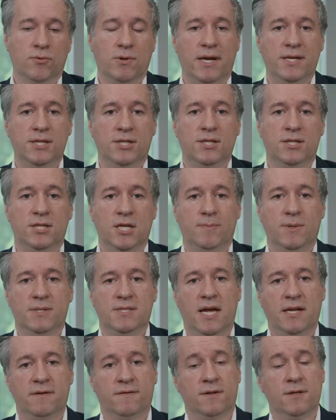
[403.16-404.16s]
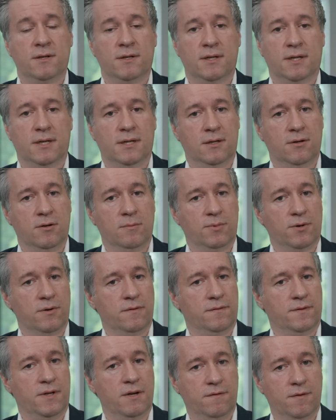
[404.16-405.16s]
relationship is evident in a number
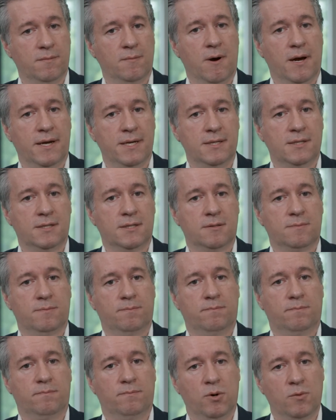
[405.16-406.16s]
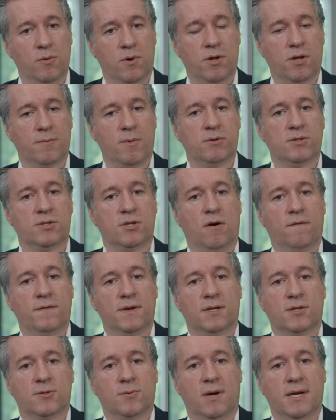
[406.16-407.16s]
of different ways. But one of the most
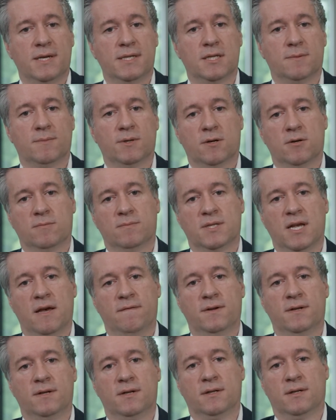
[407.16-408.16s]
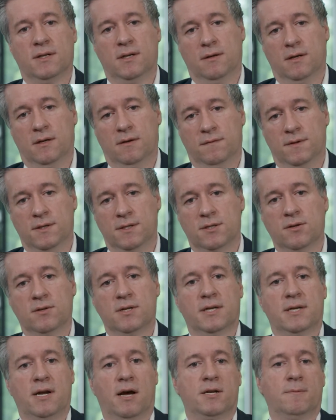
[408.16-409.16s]
obvious ways it becomes evident if you
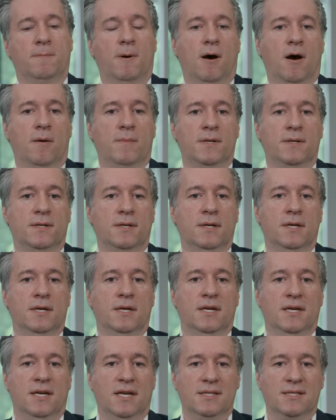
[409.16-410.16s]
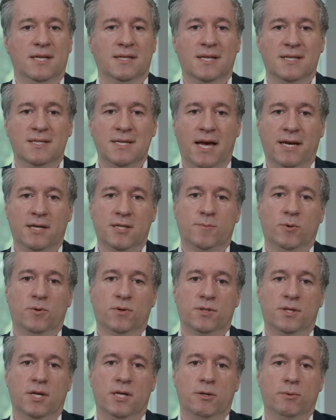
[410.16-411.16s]
study in our department is that the
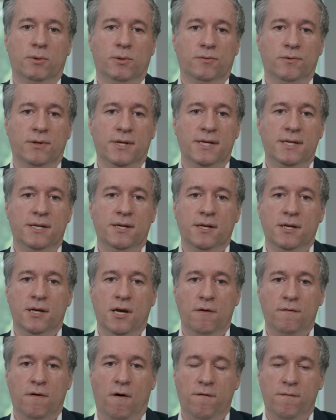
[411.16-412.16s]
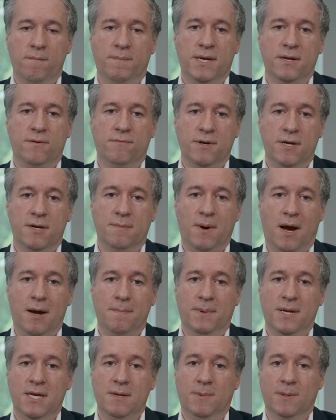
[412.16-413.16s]
textbooks that you will read have often been written by
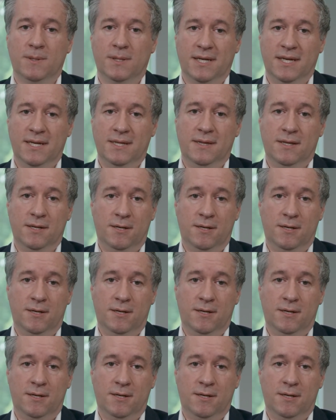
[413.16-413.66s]
people in the